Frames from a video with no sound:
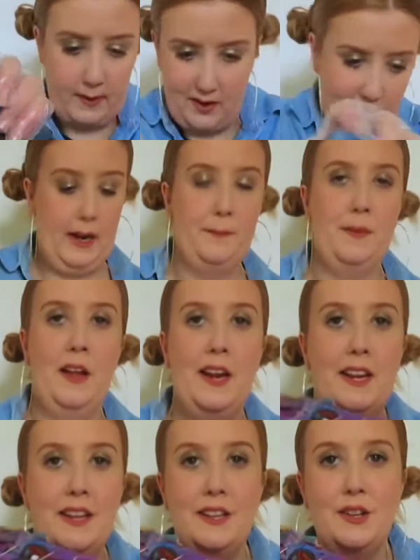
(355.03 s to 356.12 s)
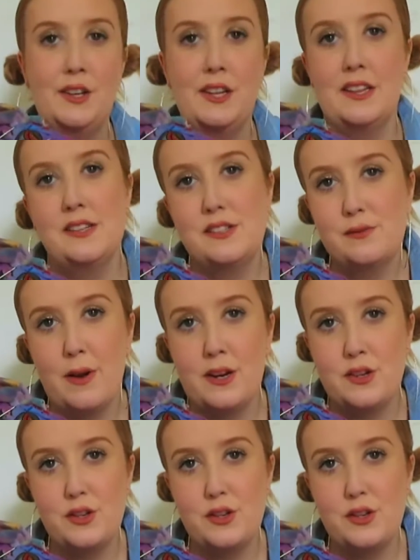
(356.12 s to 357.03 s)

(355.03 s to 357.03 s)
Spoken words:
I'm liking the look of this one